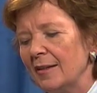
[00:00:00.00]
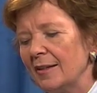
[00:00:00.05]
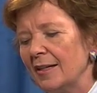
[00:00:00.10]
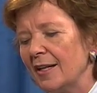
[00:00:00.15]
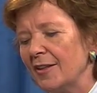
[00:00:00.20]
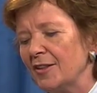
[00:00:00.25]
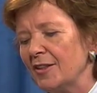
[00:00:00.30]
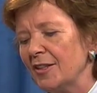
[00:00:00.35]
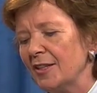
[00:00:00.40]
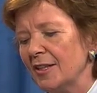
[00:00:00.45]

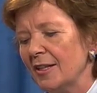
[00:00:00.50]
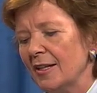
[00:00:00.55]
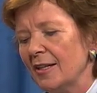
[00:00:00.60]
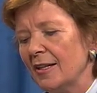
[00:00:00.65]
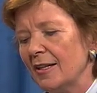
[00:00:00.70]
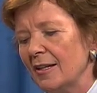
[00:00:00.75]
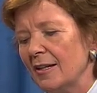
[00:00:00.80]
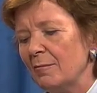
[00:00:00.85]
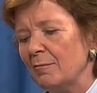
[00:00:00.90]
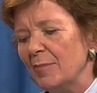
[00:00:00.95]
That
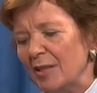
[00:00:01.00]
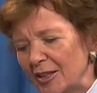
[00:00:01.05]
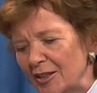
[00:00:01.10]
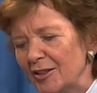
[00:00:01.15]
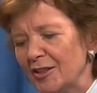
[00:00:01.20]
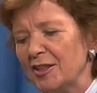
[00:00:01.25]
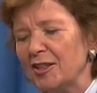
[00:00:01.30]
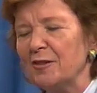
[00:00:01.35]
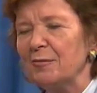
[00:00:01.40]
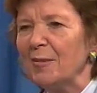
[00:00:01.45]

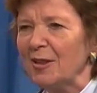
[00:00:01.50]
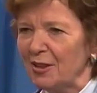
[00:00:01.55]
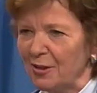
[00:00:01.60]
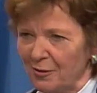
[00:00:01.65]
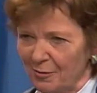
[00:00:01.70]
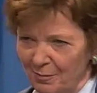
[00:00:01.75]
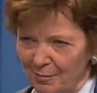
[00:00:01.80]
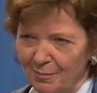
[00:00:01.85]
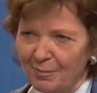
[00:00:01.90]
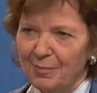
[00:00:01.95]
business
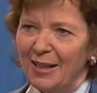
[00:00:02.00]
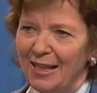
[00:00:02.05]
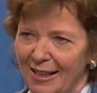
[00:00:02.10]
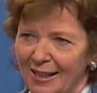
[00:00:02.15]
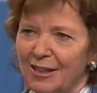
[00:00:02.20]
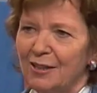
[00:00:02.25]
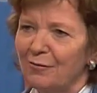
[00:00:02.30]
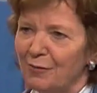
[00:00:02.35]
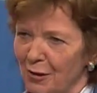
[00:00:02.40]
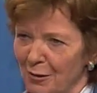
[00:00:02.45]
must play
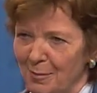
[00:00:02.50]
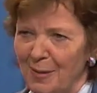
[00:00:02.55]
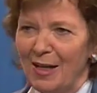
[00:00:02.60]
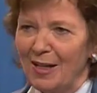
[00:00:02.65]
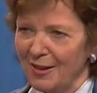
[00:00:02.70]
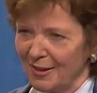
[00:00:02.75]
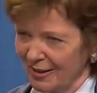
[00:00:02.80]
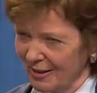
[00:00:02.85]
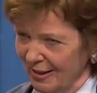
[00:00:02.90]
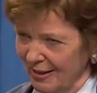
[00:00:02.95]
its full
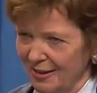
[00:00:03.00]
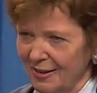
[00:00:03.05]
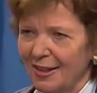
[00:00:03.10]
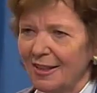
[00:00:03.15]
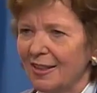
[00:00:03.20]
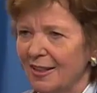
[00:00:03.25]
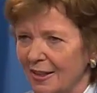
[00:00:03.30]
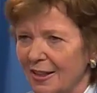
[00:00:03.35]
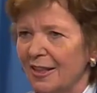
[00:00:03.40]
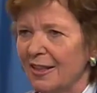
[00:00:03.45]
part, as I
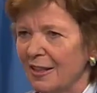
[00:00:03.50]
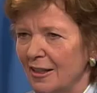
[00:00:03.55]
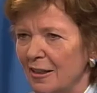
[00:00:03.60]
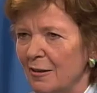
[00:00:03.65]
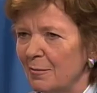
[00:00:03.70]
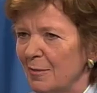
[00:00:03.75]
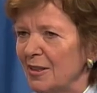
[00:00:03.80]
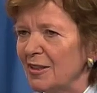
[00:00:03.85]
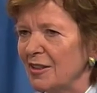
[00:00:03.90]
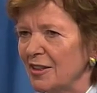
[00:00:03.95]
said, in
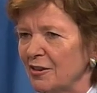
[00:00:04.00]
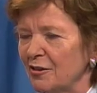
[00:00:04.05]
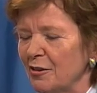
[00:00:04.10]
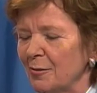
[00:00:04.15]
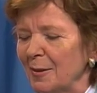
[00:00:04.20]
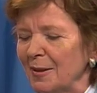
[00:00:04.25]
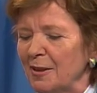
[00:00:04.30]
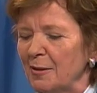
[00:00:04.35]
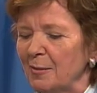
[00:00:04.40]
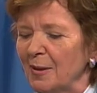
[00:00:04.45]
a business
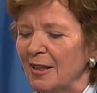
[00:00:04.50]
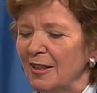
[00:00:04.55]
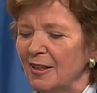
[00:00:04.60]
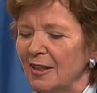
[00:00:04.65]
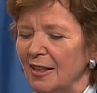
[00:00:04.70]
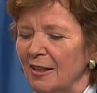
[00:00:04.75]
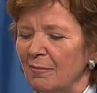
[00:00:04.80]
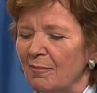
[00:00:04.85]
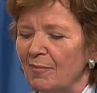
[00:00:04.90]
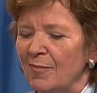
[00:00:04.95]

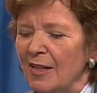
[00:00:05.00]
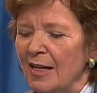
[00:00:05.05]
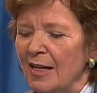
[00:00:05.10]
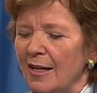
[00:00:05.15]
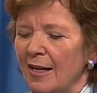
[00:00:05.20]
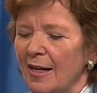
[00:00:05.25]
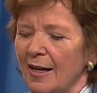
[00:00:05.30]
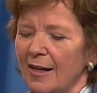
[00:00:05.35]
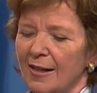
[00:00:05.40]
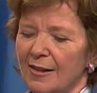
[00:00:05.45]
responsibility.
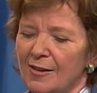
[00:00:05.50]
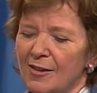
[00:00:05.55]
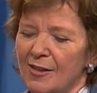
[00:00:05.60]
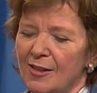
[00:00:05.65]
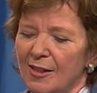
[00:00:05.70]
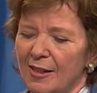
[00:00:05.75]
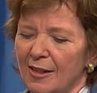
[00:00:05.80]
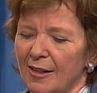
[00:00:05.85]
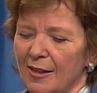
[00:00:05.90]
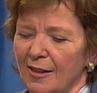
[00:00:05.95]

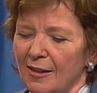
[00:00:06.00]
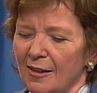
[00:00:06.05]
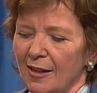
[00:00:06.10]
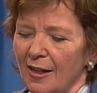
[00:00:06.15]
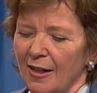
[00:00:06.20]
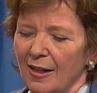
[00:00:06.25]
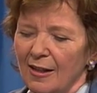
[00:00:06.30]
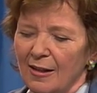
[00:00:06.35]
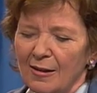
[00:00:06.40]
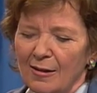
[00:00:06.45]
And
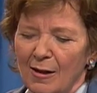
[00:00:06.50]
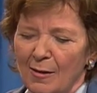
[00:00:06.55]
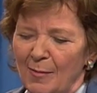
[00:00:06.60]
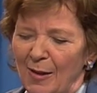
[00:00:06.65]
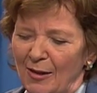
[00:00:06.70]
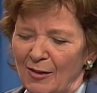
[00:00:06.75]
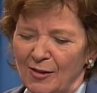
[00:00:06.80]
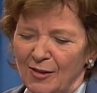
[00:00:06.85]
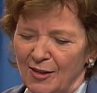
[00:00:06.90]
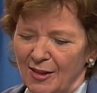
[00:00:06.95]

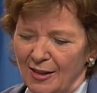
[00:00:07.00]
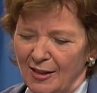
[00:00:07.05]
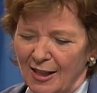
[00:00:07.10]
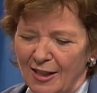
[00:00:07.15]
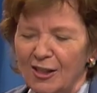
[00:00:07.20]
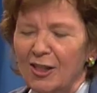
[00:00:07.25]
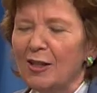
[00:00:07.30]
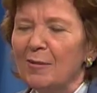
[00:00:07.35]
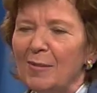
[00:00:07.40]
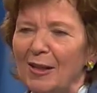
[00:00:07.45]
about
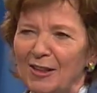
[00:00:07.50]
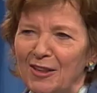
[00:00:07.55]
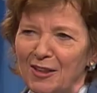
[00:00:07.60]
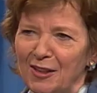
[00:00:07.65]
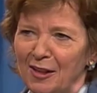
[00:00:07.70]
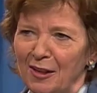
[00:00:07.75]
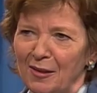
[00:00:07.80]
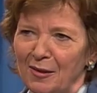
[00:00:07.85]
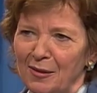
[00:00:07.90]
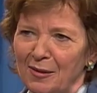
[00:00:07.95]
18 months
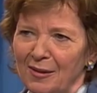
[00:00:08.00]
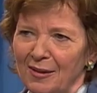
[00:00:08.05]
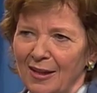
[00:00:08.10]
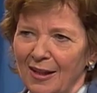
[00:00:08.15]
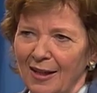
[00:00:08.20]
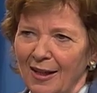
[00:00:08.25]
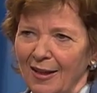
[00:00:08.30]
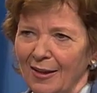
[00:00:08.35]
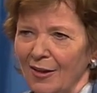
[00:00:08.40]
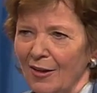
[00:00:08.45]
ago,
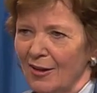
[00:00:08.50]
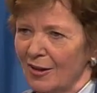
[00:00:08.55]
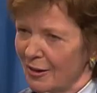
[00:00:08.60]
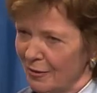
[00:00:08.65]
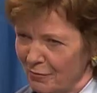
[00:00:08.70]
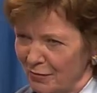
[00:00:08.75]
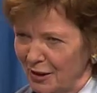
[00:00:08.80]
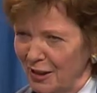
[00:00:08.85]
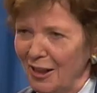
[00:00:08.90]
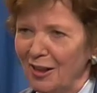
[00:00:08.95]
I got an
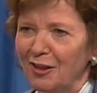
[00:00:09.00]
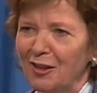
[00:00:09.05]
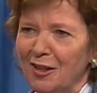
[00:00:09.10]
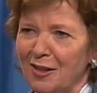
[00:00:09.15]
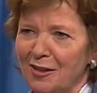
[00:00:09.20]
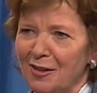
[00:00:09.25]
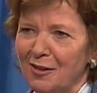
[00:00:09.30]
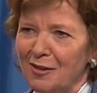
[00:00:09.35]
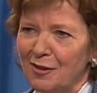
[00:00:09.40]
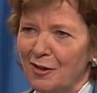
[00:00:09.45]

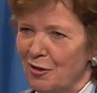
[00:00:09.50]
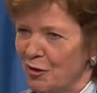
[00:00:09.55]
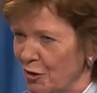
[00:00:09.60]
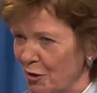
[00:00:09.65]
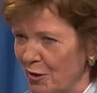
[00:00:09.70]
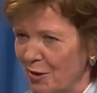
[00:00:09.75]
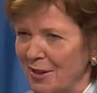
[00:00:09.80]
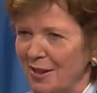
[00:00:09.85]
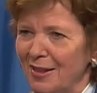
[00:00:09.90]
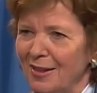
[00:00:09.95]
invitation to
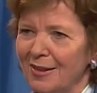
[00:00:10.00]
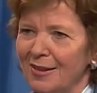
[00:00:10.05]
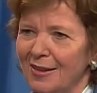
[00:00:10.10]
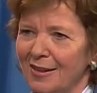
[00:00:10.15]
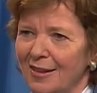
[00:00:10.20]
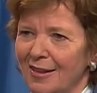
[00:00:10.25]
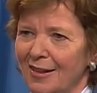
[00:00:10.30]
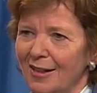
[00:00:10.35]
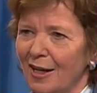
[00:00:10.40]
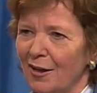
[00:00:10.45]
join
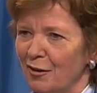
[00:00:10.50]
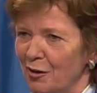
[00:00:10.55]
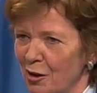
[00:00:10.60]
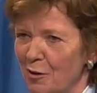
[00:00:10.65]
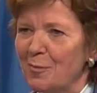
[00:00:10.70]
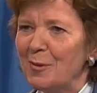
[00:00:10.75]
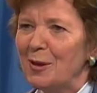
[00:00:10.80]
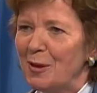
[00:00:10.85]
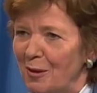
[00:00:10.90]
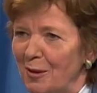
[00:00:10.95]
a
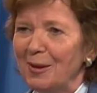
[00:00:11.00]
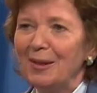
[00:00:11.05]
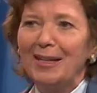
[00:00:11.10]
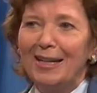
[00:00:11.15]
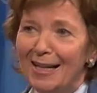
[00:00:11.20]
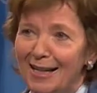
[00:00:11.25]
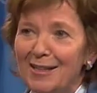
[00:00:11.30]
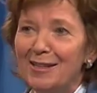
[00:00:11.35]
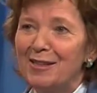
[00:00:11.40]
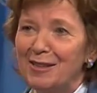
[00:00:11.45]
group called
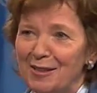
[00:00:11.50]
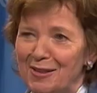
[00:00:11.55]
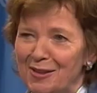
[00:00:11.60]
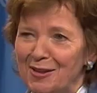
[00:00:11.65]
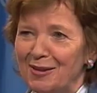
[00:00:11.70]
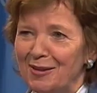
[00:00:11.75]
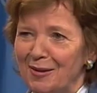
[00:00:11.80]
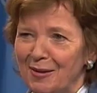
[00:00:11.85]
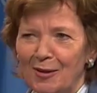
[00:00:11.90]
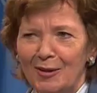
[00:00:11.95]
the
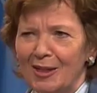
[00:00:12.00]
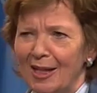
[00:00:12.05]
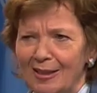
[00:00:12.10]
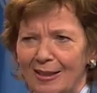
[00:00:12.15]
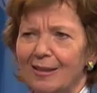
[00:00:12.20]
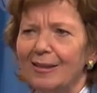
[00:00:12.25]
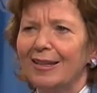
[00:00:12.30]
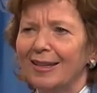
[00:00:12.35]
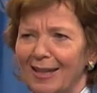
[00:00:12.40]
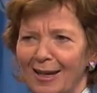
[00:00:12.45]
Elders. Of course, I
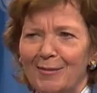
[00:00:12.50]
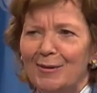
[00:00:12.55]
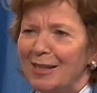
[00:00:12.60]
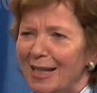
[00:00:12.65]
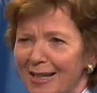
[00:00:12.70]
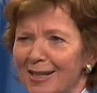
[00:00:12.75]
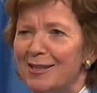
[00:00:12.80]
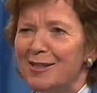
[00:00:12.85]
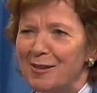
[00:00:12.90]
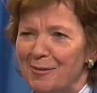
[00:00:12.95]
didn't think I was
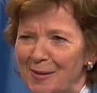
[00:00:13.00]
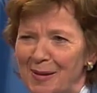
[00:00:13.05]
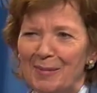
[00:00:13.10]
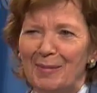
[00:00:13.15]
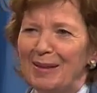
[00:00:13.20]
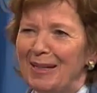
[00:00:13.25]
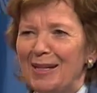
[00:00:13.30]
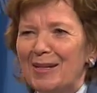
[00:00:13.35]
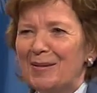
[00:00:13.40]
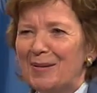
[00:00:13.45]
eligible,
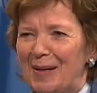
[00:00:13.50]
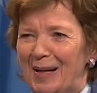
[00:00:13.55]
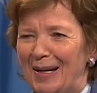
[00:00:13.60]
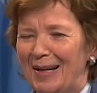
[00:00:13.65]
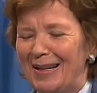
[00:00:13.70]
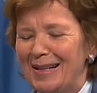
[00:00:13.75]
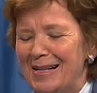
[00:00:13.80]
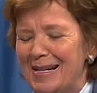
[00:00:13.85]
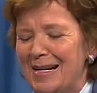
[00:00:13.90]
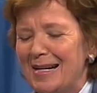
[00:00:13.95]
but there you
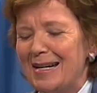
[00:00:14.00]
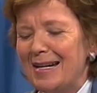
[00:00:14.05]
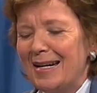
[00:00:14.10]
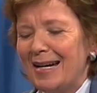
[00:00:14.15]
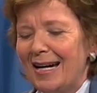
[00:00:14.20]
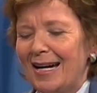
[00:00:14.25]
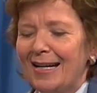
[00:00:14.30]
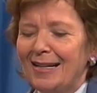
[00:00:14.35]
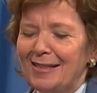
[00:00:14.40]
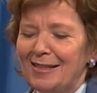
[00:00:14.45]
are.
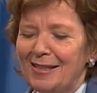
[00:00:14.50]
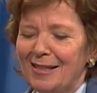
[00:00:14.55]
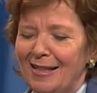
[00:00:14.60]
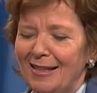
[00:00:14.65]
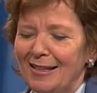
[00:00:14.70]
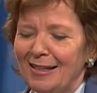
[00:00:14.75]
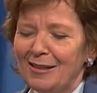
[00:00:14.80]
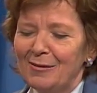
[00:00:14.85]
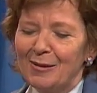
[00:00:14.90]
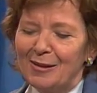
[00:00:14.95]
And
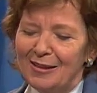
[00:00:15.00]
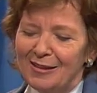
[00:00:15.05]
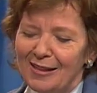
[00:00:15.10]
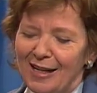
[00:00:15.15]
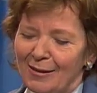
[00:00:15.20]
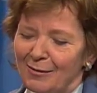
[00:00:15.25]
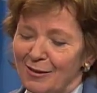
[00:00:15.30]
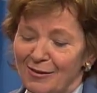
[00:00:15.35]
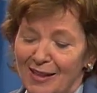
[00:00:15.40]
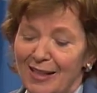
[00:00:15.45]
I
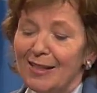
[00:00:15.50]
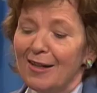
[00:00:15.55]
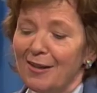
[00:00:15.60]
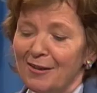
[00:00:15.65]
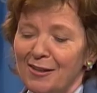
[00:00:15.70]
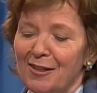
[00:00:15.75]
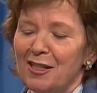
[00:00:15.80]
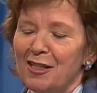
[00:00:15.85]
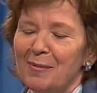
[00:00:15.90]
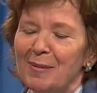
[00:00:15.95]
was very
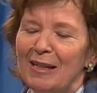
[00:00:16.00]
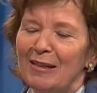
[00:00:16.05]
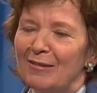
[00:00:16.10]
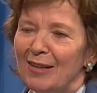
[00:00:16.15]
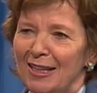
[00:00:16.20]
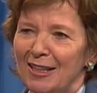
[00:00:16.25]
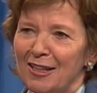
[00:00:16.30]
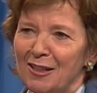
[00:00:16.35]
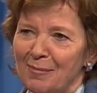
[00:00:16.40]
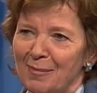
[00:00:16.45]
honoured to be
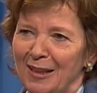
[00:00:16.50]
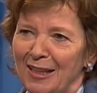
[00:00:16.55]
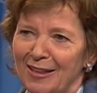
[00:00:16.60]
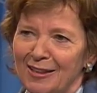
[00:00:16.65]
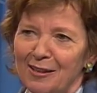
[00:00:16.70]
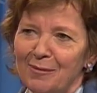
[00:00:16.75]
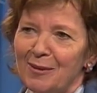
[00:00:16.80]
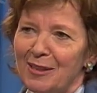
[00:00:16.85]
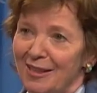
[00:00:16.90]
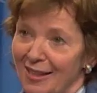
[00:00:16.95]
invited,
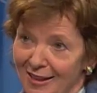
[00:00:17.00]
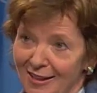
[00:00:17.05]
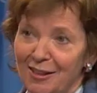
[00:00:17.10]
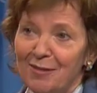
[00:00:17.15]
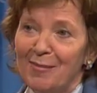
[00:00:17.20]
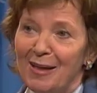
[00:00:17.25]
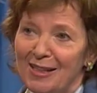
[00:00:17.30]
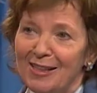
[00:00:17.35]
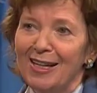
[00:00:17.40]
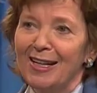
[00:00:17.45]
because it was
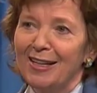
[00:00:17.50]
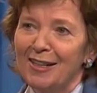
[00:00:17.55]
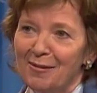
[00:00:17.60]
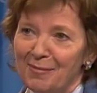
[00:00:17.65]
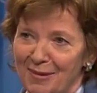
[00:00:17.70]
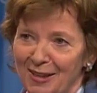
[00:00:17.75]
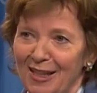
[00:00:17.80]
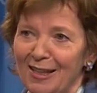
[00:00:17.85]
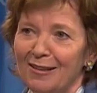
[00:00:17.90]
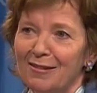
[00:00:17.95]
Nelson Mandela
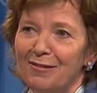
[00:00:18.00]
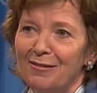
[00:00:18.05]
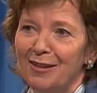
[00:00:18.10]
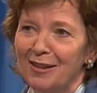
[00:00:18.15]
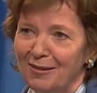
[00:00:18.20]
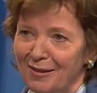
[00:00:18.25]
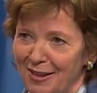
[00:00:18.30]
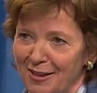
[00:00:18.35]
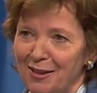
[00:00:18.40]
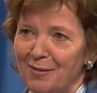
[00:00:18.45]
himself
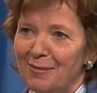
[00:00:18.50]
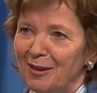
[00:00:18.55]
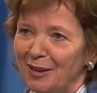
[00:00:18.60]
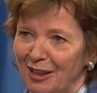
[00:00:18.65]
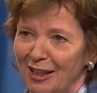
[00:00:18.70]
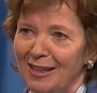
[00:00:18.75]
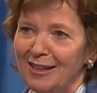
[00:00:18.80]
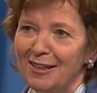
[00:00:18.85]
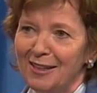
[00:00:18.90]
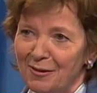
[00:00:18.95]
and Graça
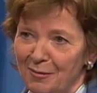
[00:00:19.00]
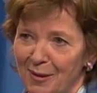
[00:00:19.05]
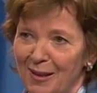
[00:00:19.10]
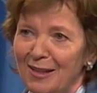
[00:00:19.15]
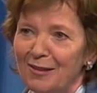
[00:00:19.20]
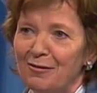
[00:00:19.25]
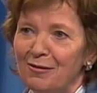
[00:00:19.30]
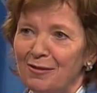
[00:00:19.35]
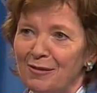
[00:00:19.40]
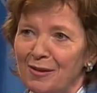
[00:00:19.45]
Machel, his
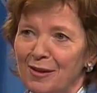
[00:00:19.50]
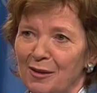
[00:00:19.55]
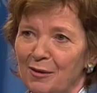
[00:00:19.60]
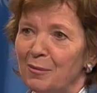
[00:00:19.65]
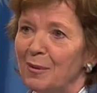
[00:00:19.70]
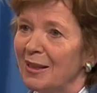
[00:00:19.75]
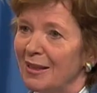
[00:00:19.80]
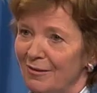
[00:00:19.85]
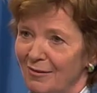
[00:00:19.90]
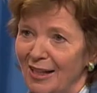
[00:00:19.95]
wife, who
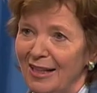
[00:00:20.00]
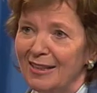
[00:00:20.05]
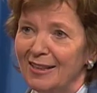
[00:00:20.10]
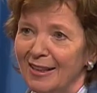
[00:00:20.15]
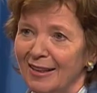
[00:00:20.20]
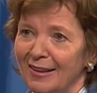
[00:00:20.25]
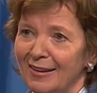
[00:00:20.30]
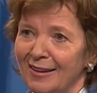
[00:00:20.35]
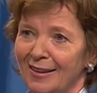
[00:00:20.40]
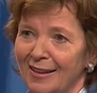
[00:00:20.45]
were
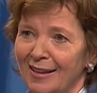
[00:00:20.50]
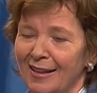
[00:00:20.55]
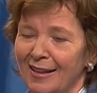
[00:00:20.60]
inviting.